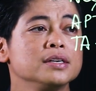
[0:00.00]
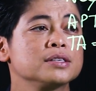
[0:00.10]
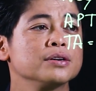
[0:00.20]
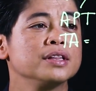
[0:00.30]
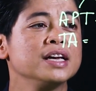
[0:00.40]

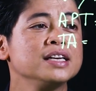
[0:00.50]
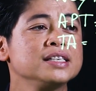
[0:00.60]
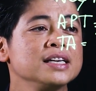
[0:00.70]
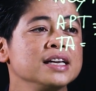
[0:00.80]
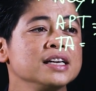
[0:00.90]
So
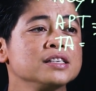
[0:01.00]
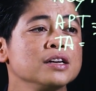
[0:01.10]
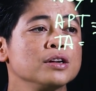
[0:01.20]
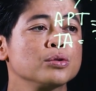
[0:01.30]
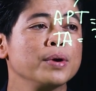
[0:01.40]
this
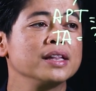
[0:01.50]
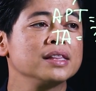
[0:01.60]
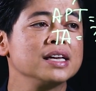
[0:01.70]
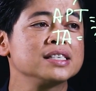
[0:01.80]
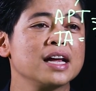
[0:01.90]
is
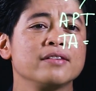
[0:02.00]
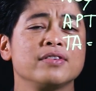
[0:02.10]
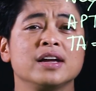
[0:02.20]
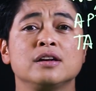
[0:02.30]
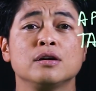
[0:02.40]

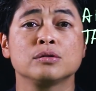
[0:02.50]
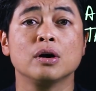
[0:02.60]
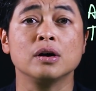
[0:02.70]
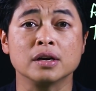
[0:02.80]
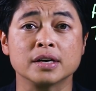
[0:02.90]
$27.
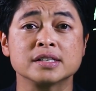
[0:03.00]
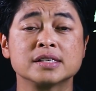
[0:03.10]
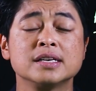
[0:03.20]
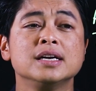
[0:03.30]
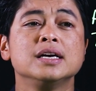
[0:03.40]

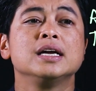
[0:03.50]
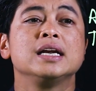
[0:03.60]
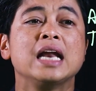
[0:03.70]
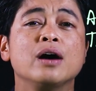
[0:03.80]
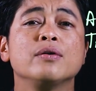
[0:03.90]

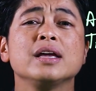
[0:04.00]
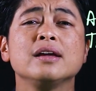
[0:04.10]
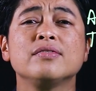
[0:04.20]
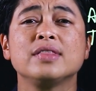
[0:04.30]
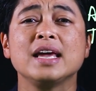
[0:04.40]
Now,
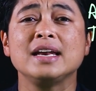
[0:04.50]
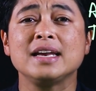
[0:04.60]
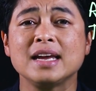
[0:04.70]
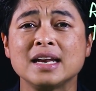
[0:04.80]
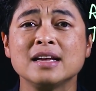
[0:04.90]
if they
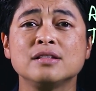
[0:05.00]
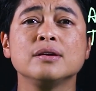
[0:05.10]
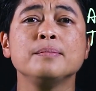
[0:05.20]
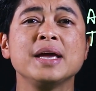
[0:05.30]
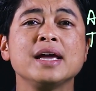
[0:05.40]
needed
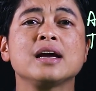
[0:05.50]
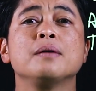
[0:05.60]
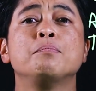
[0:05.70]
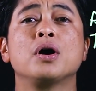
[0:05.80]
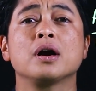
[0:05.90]
to make
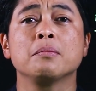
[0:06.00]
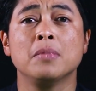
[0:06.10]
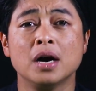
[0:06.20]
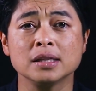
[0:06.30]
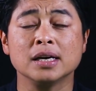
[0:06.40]
a bar
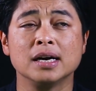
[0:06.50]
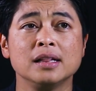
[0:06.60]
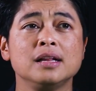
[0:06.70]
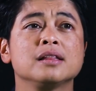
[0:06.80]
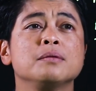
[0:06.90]

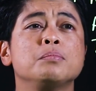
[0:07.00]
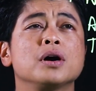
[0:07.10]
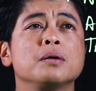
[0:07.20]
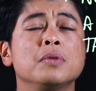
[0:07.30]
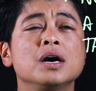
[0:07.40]
model, the
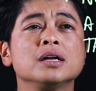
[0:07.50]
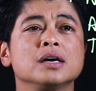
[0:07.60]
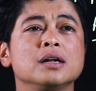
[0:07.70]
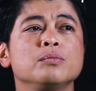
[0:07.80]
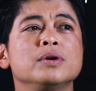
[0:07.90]
bar
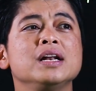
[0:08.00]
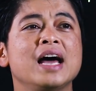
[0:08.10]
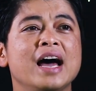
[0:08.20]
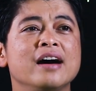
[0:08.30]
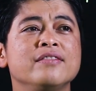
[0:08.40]
model will
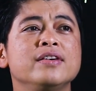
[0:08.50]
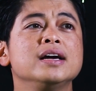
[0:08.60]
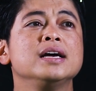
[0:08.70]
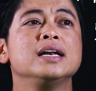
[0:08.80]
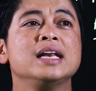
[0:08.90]
have
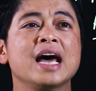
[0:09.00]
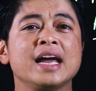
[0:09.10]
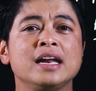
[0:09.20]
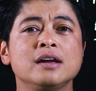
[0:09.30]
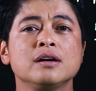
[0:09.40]

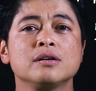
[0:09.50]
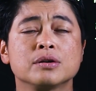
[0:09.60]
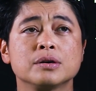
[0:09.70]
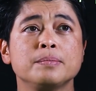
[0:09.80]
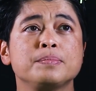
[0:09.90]
9
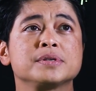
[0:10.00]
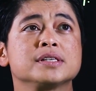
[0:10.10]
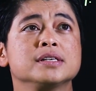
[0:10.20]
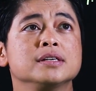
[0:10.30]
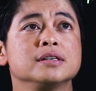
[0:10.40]

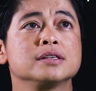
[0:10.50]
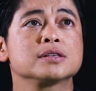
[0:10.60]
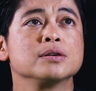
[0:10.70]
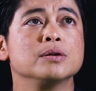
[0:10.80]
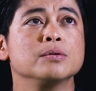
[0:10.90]
groups.
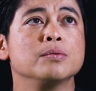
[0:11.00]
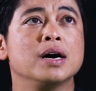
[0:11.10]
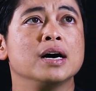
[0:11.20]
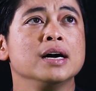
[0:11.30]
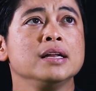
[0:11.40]
So
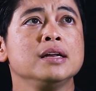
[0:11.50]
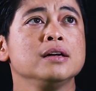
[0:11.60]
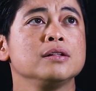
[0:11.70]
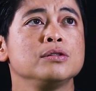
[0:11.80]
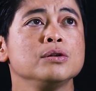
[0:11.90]
1,
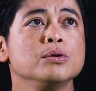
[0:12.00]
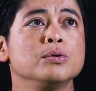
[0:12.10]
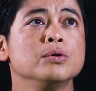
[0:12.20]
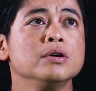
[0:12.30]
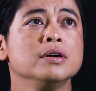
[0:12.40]

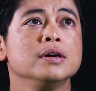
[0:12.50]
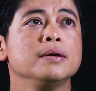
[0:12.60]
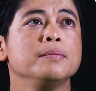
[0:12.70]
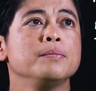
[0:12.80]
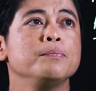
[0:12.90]
2,
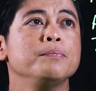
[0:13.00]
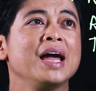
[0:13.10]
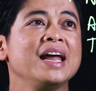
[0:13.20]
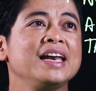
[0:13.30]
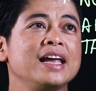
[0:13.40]

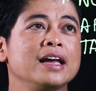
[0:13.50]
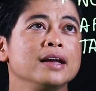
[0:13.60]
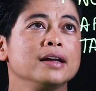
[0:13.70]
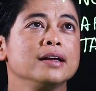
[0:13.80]
many.